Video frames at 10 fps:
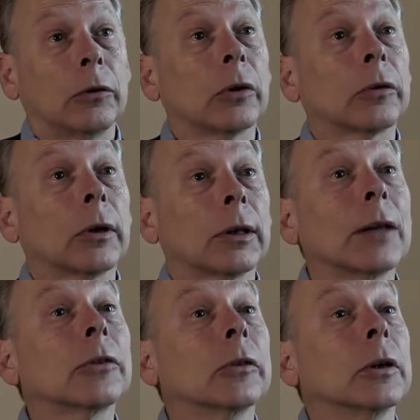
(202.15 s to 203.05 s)
just
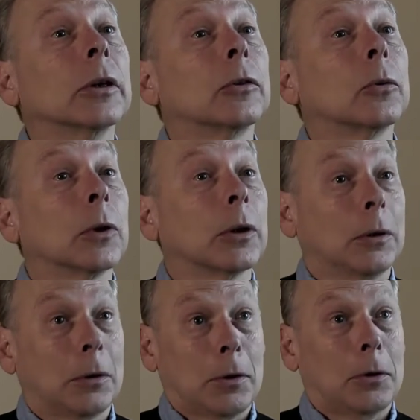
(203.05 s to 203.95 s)
listening to one
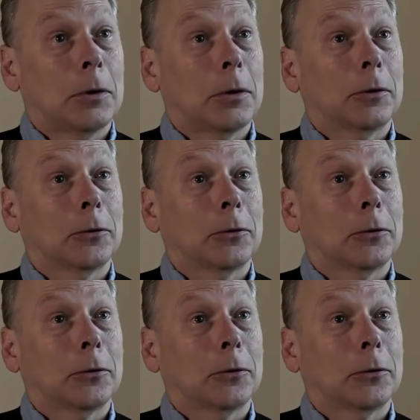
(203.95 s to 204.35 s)
another